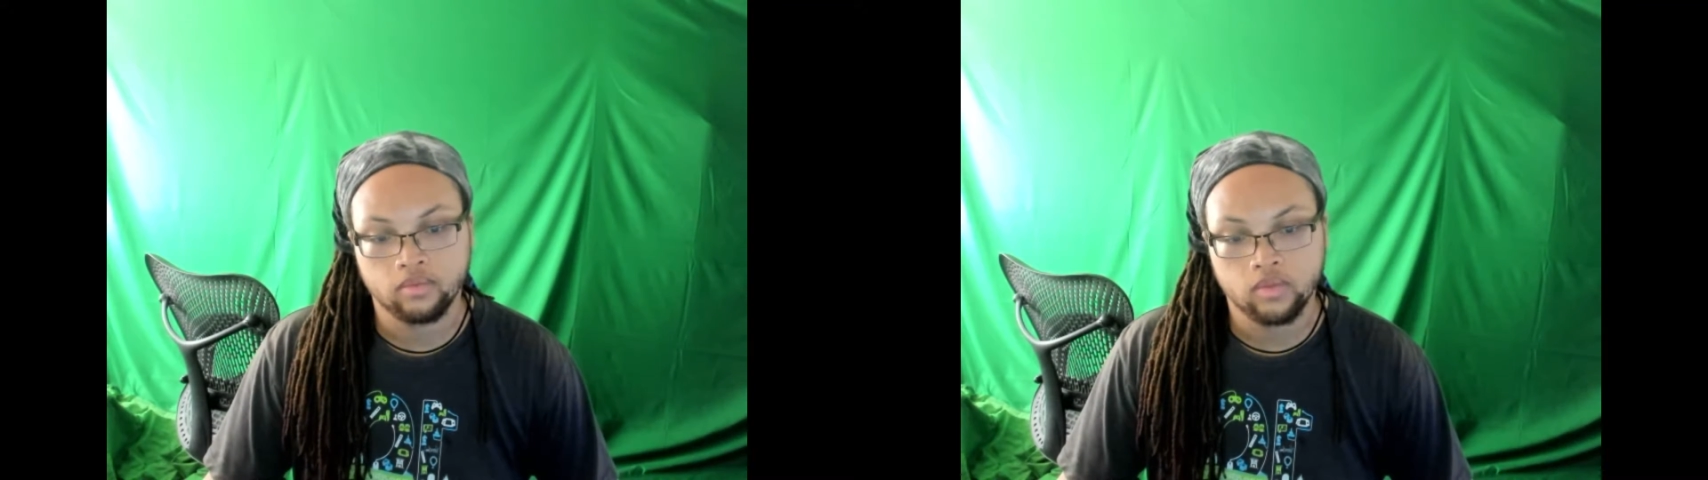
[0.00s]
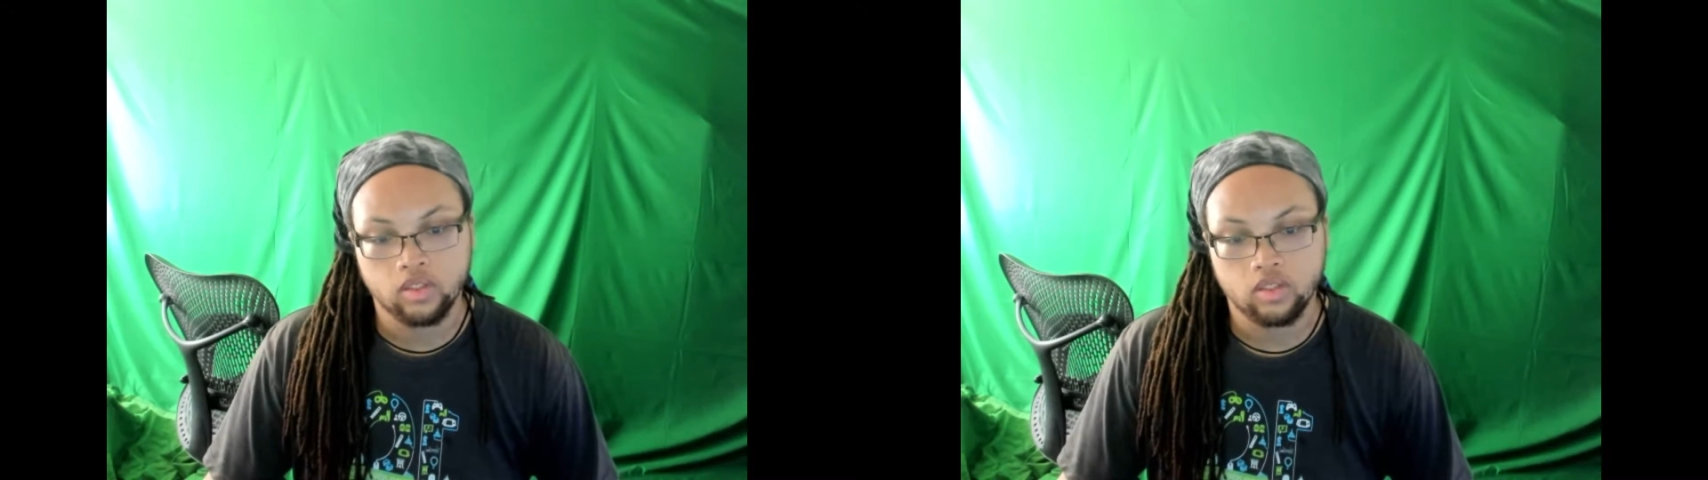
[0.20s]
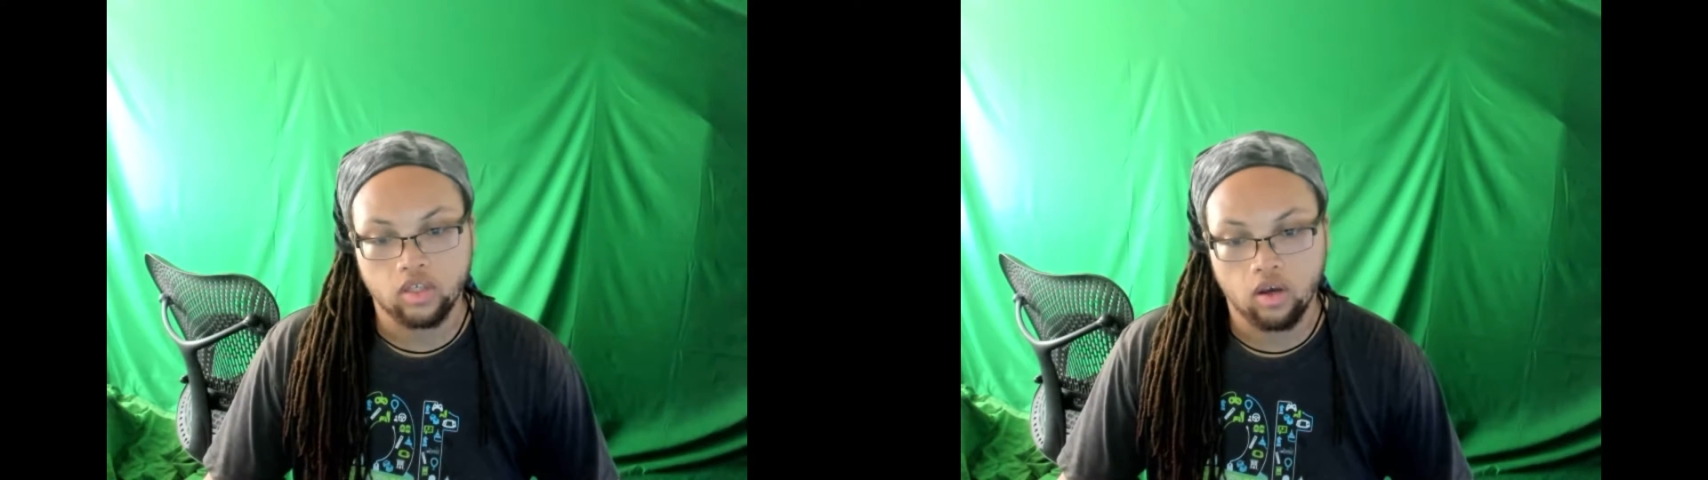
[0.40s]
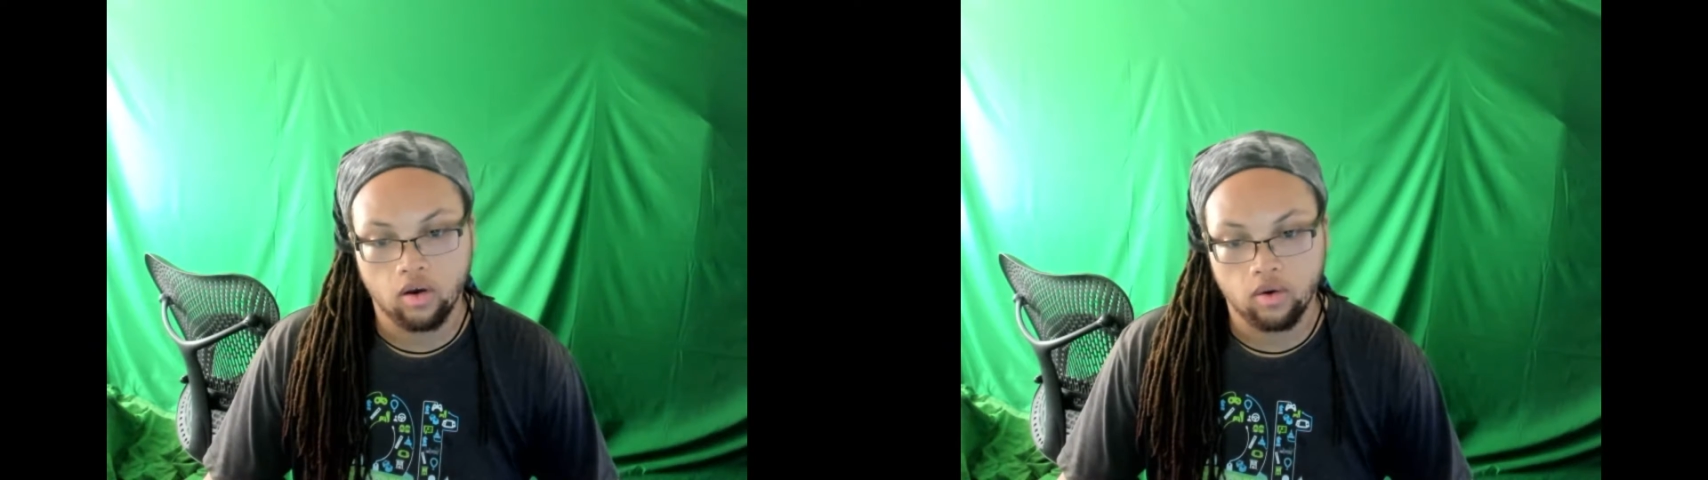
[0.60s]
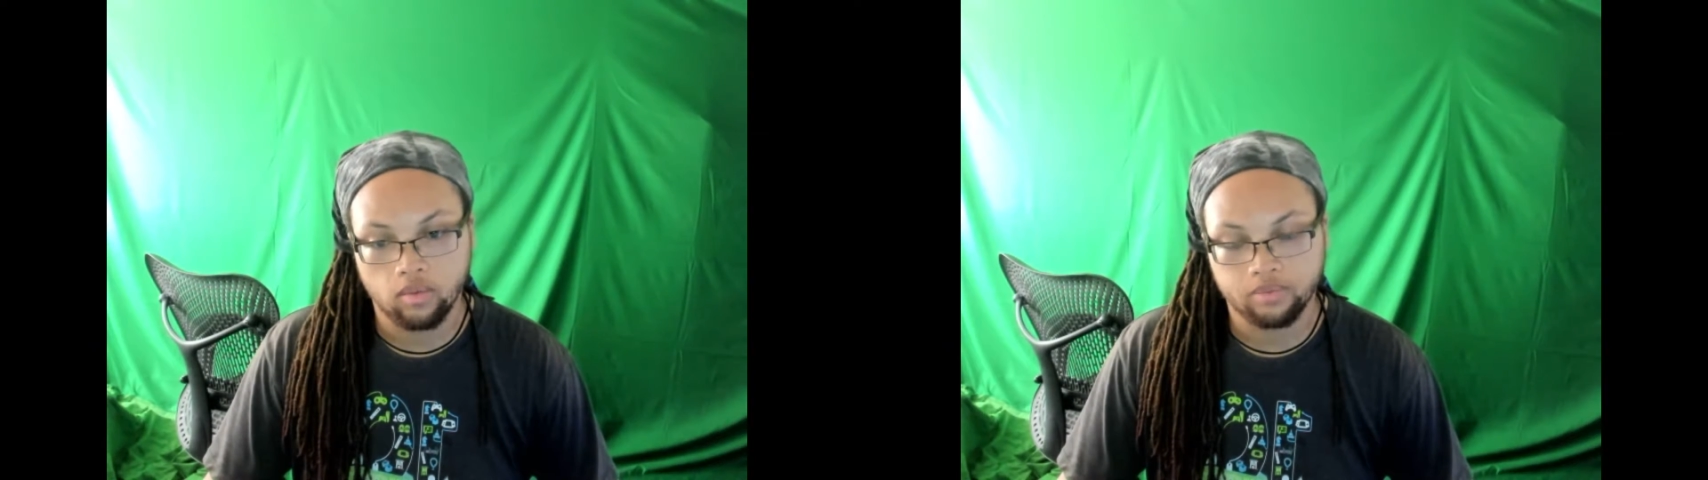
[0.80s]

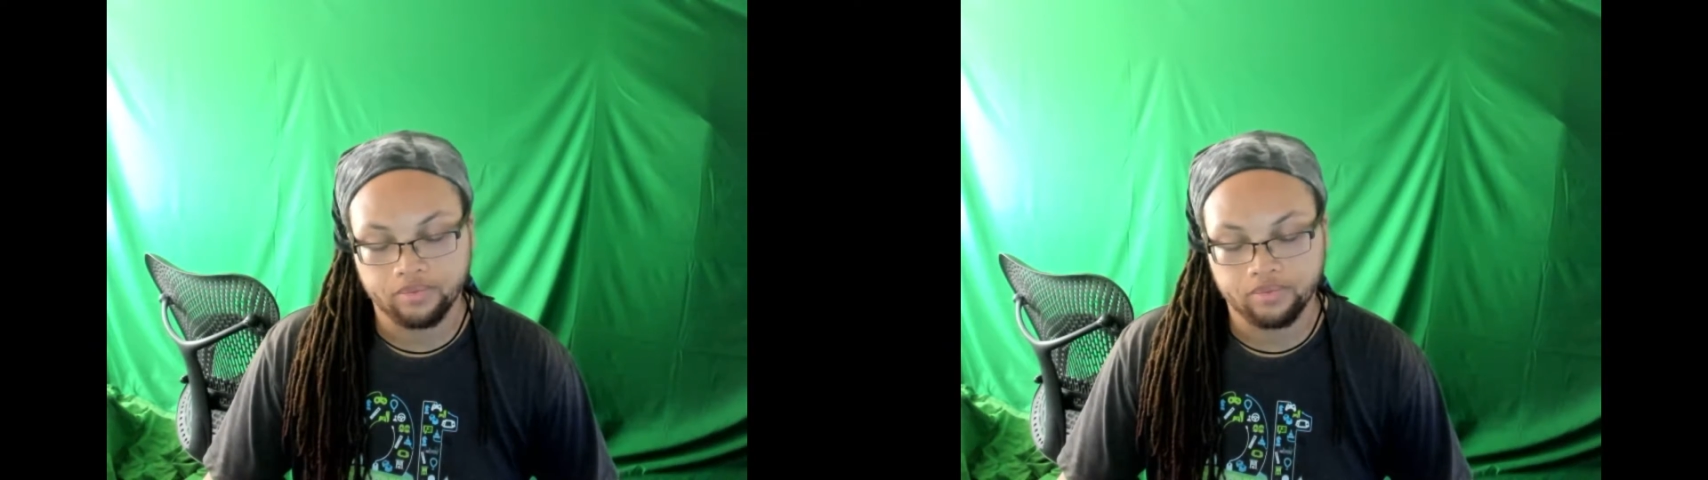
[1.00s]
So